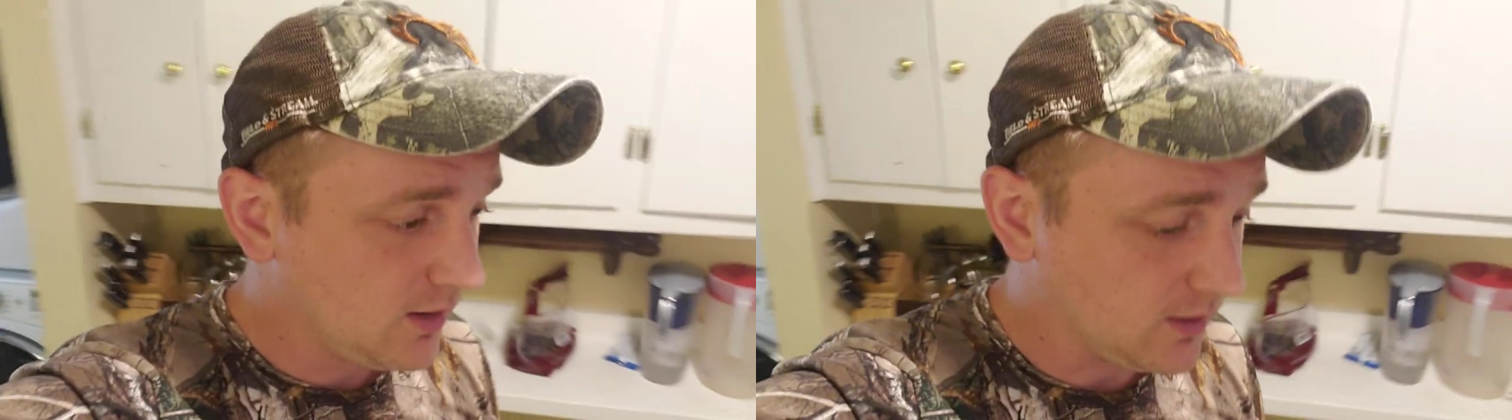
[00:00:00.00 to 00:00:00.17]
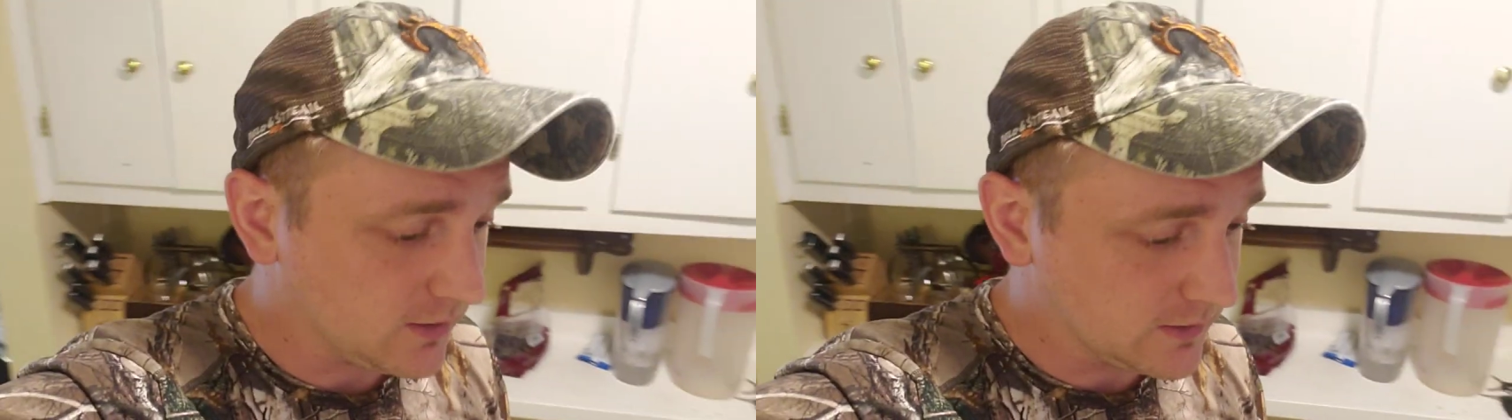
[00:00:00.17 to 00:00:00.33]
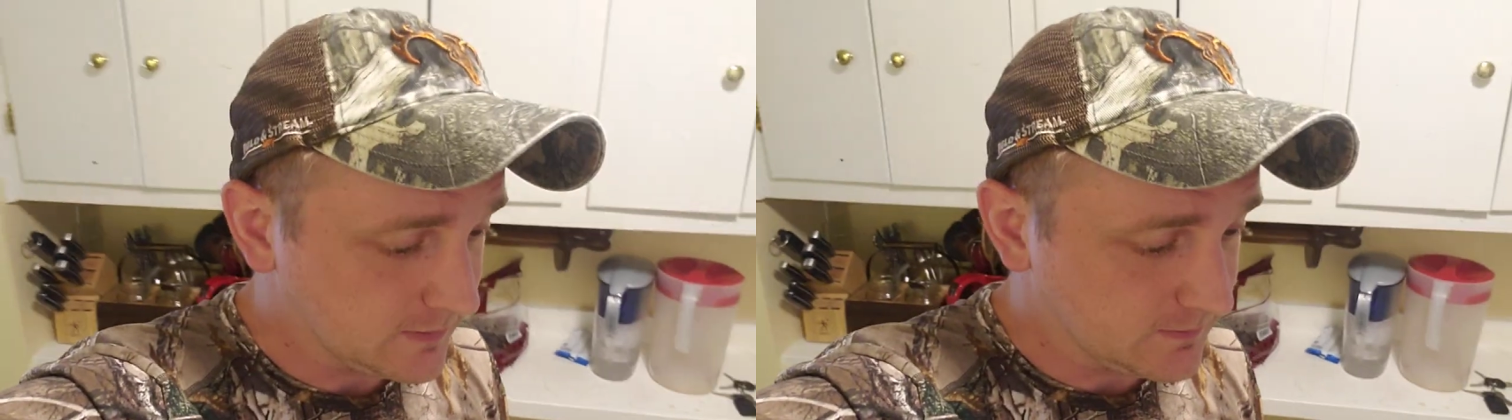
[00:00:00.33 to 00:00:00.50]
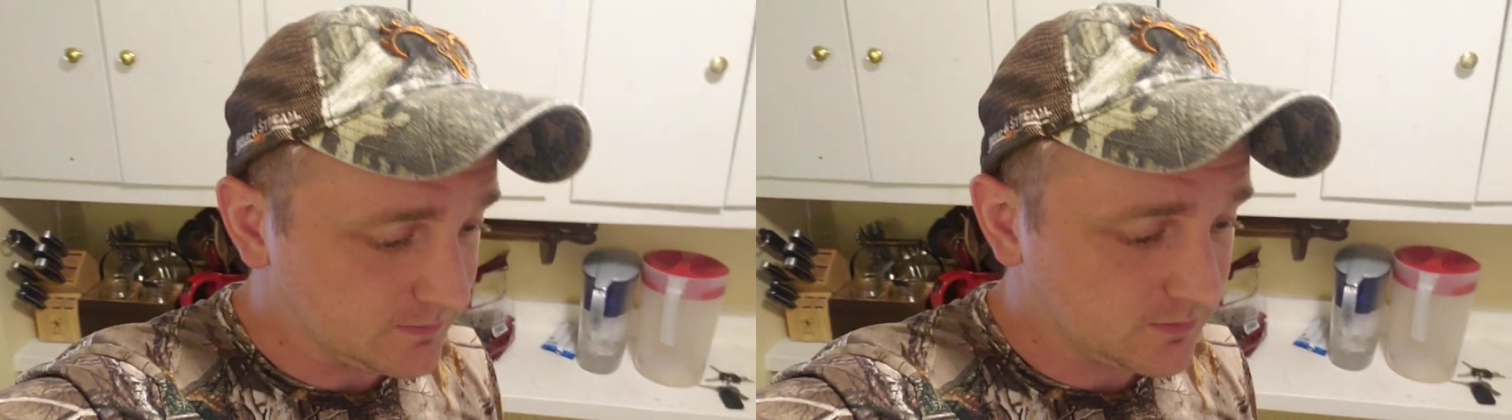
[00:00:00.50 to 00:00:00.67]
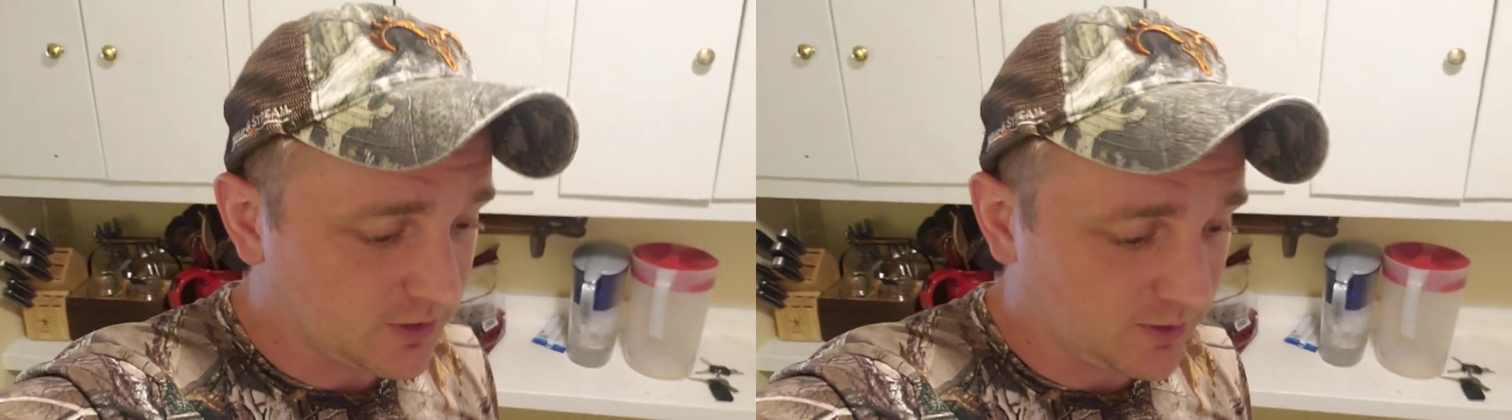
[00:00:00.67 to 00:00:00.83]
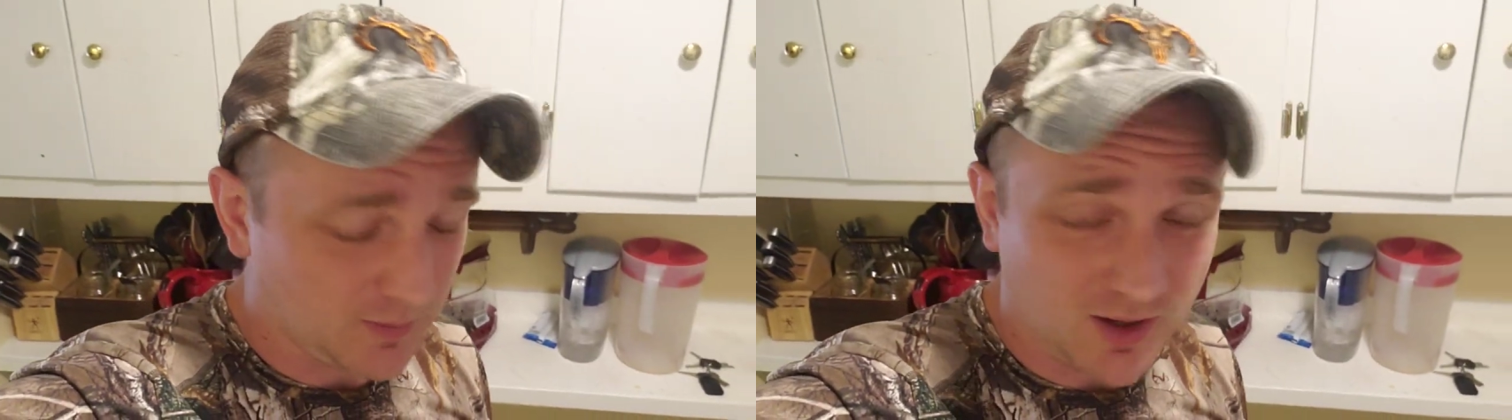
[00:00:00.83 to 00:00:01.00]

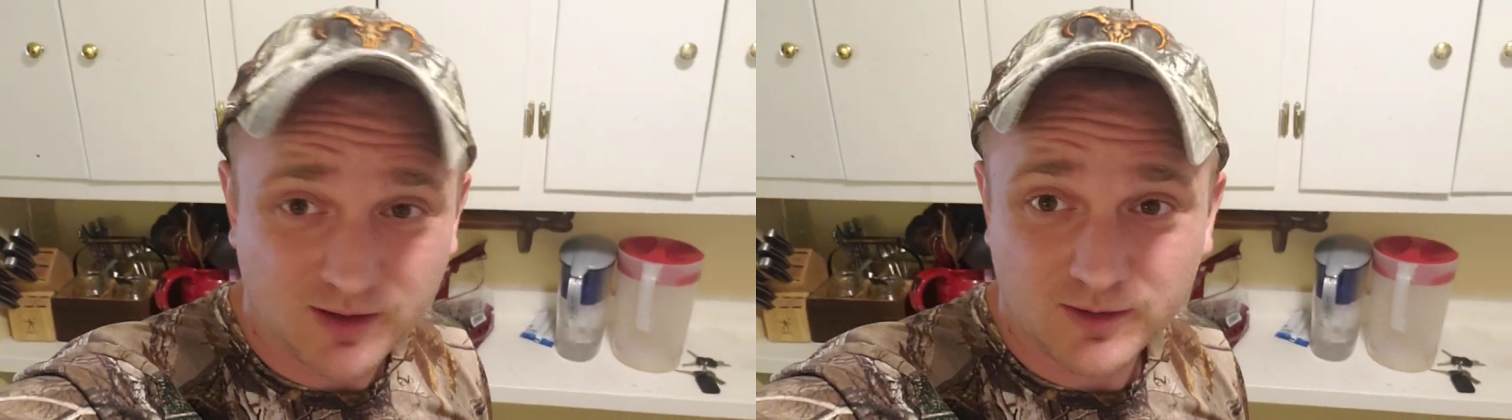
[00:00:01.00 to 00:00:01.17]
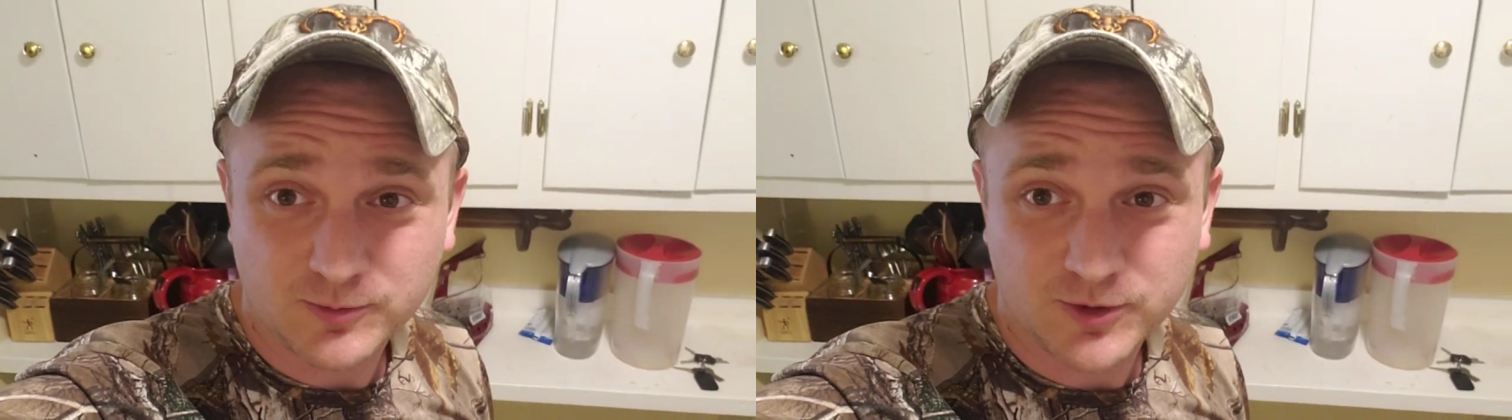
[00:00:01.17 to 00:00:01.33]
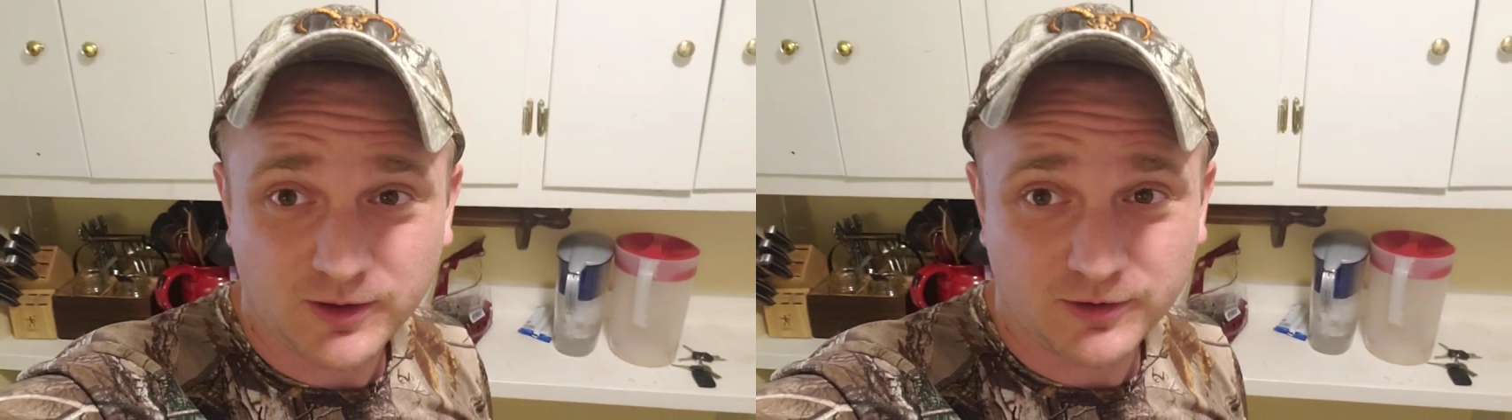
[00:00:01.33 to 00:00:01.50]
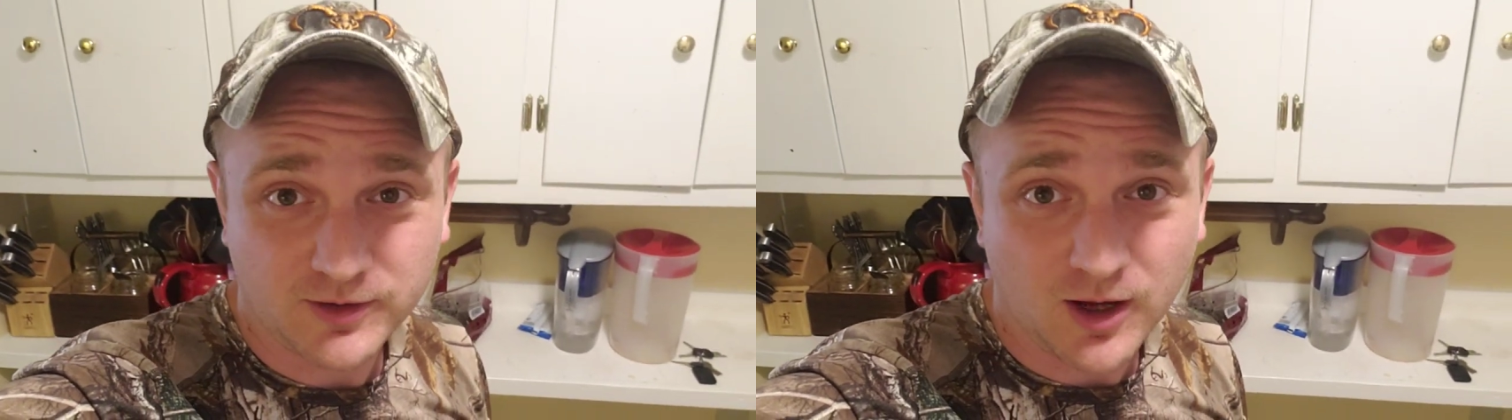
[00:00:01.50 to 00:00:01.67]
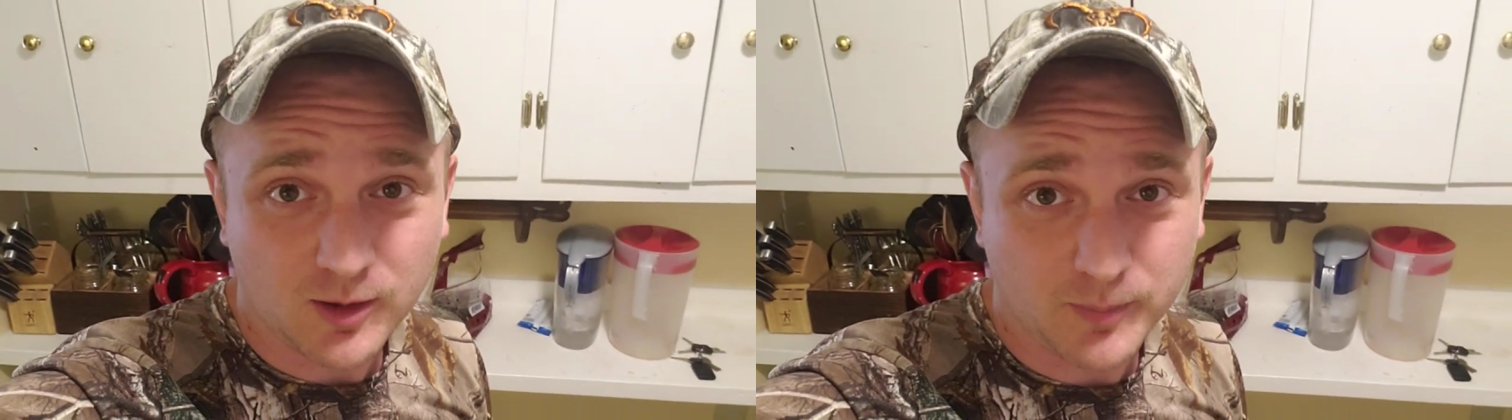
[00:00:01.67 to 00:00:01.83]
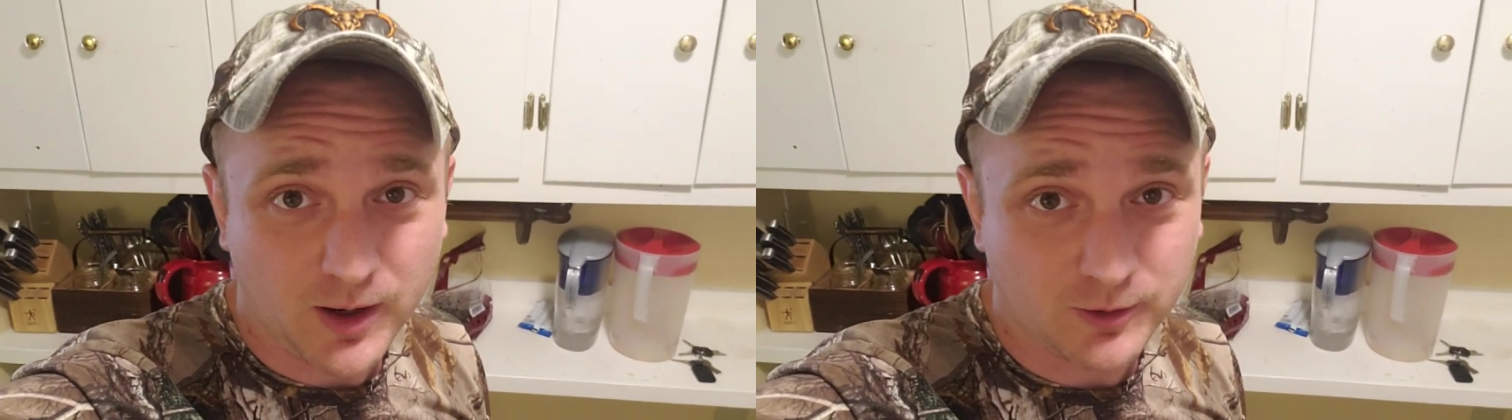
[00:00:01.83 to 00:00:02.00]
because I'm kind of trying to
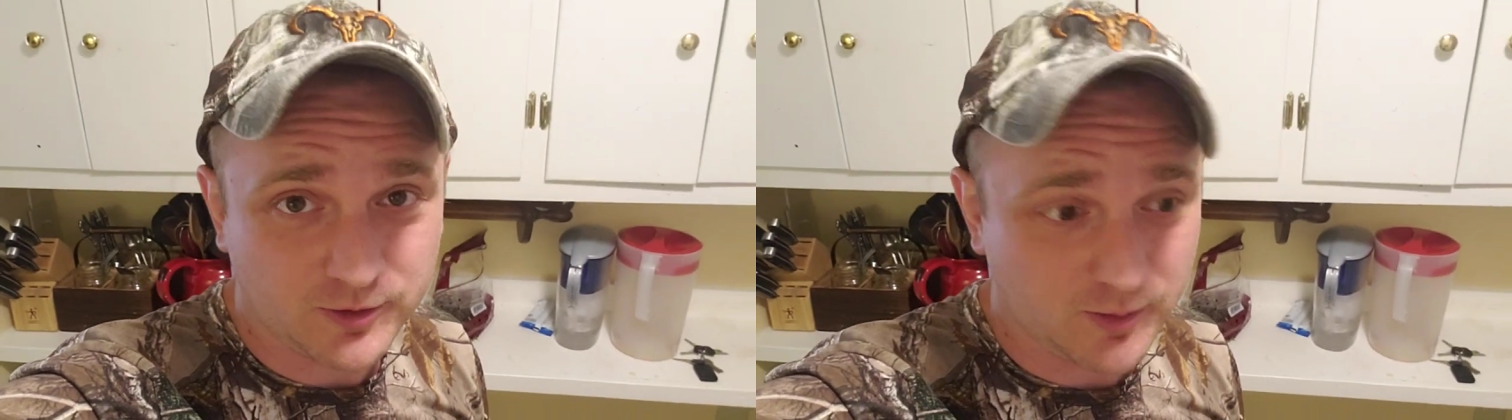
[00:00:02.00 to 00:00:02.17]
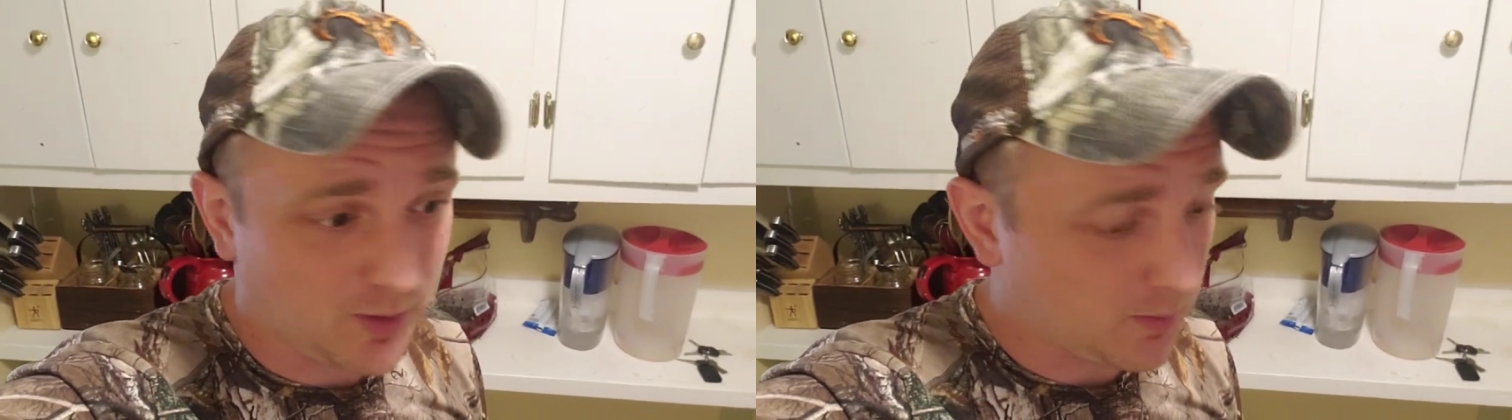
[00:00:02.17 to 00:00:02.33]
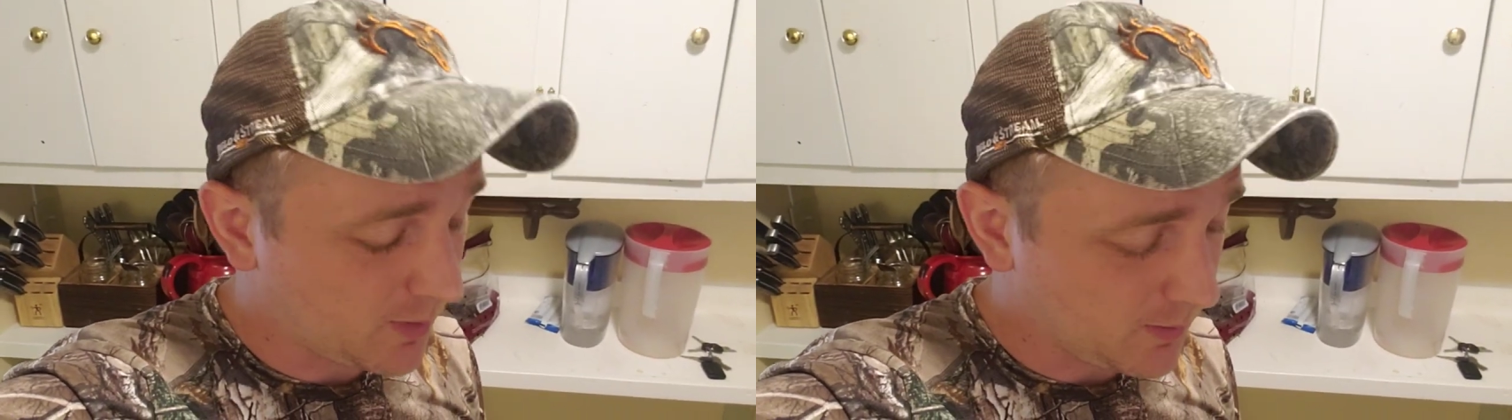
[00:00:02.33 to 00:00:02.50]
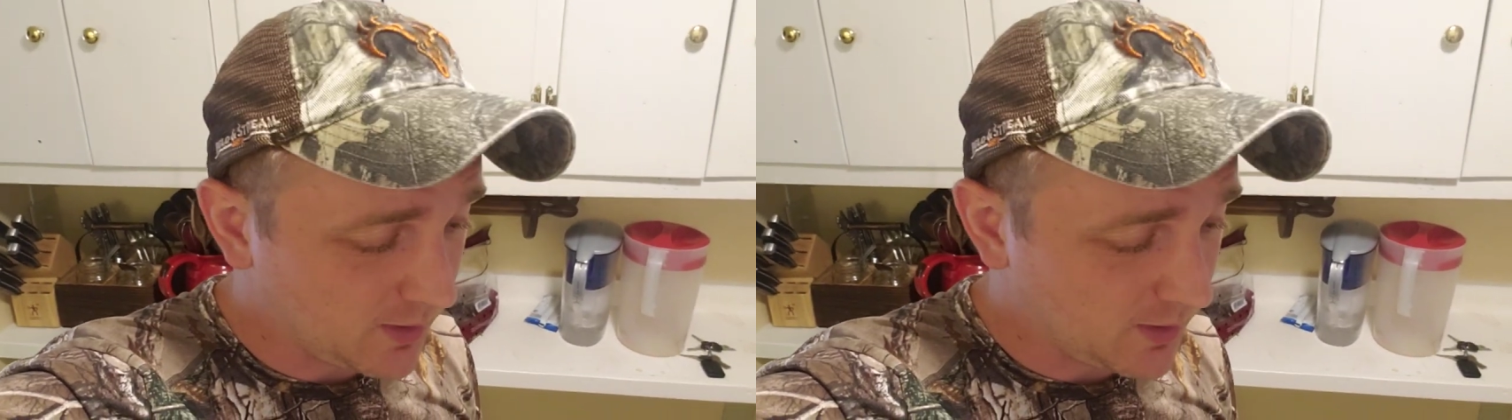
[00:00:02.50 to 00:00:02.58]
stockpile some of them.